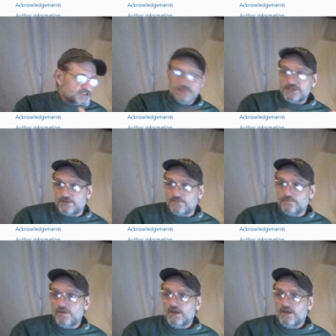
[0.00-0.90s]

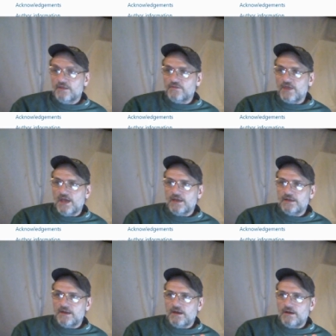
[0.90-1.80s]
system that
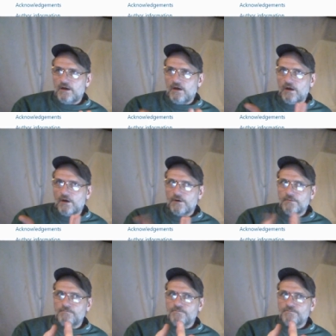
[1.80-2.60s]
are